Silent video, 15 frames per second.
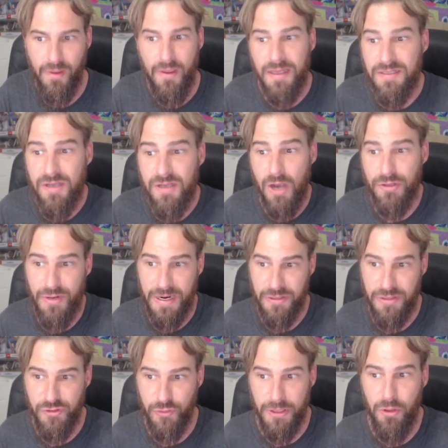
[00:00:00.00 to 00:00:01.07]
And Dr.
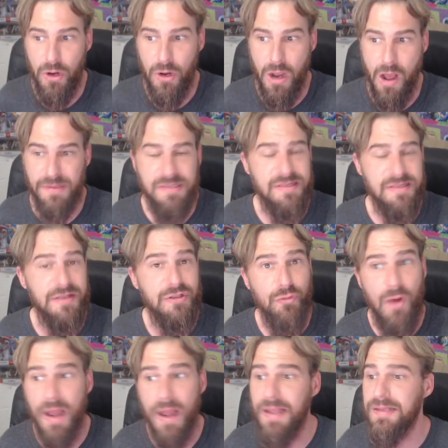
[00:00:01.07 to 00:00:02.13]
Andrew Hill comments that
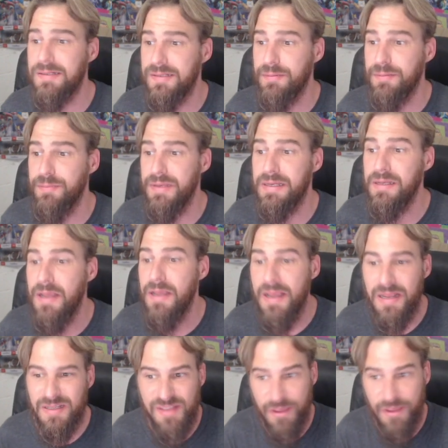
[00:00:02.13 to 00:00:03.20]
Darius the Mede
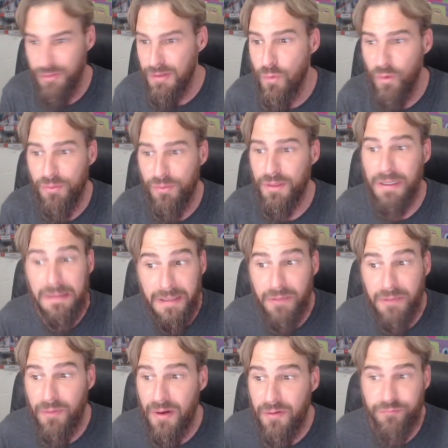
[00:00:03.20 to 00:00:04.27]
is nothing more than a
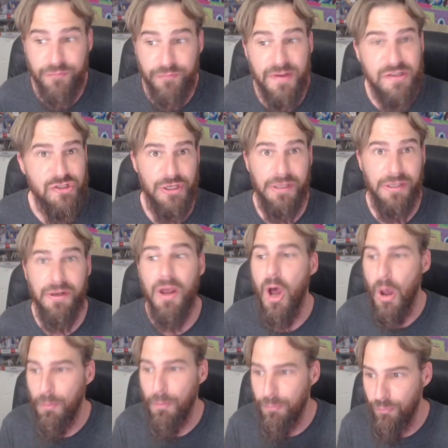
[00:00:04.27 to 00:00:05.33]
literary fiction
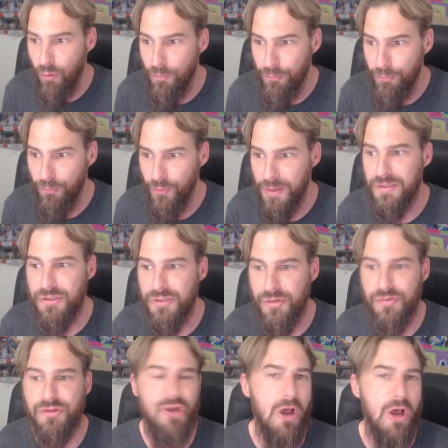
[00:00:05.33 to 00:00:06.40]
appropriate to
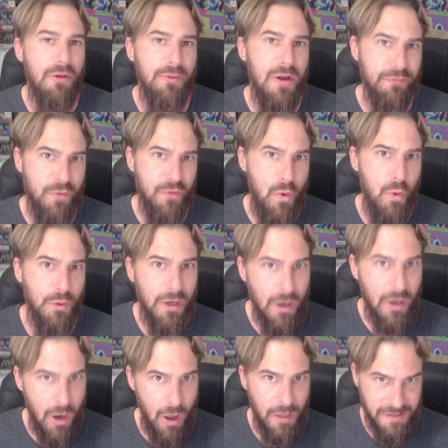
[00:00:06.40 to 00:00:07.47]
the genre of court
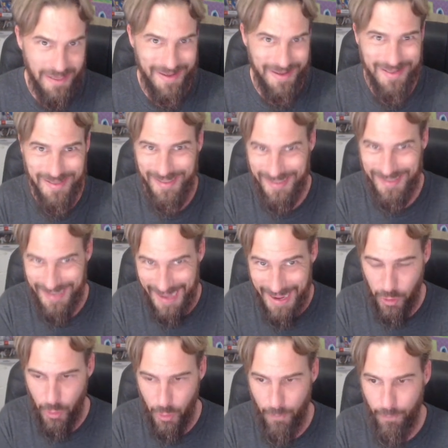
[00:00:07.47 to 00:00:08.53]
contest
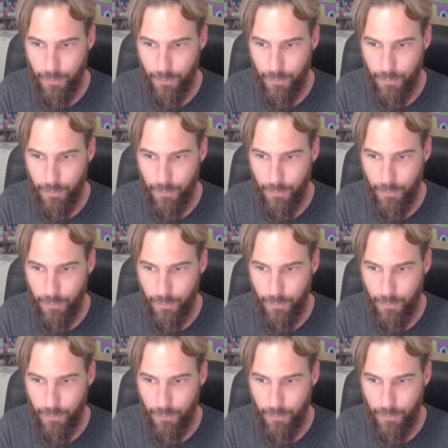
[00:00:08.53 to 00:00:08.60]
tale.